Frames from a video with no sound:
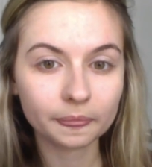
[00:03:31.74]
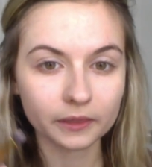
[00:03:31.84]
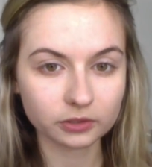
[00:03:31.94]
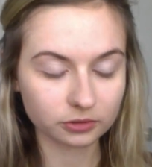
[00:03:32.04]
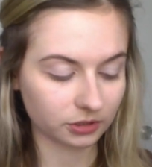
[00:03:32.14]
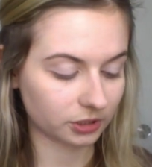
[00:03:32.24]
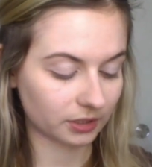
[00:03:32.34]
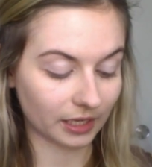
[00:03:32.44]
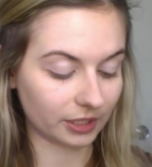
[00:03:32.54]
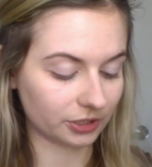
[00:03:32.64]
So
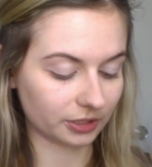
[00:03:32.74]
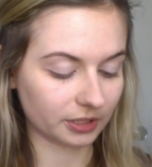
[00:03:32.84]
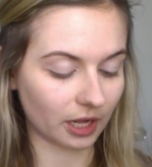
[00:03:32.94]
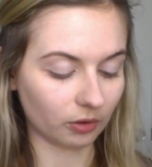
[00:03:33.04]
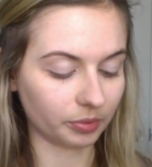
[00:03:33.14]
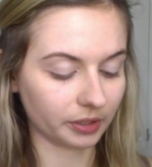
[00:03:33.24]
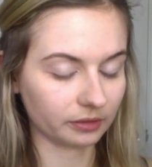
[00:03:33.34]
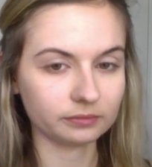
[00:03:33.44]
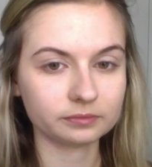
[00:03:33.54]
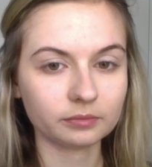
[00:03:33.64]
kind of just help
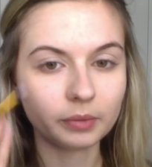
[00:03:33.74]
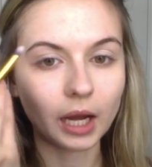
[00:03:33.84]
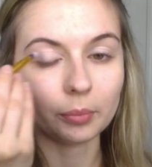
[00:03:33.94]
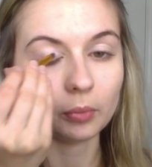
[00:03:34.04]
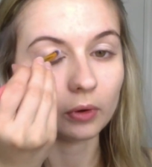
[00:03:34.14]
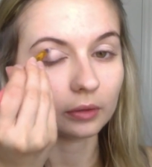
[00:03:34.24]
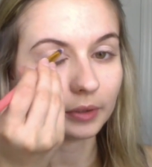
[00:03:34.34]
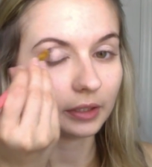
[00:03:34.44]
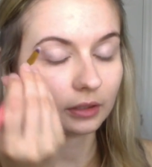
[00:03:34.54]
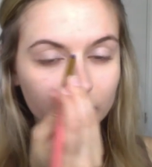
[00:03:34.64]
it pop more and
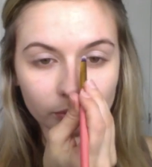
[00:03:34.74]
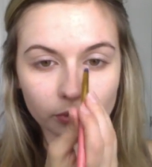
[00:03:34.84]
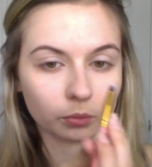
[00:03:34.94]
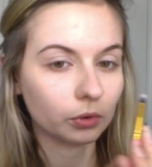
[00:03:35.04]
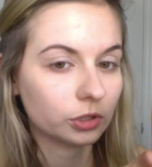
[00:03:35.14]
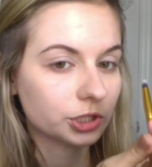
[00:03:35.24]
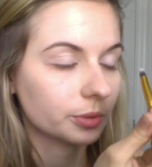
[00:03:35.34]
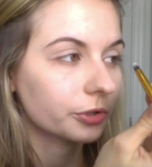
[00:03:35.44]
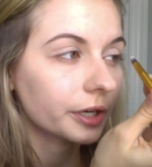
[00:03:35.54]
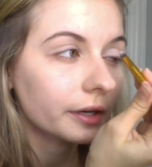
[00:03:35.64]
make it even more
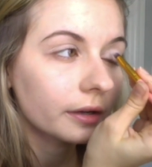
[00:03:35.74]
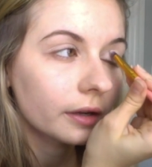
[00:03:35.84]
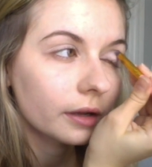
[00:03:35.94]
shimmery.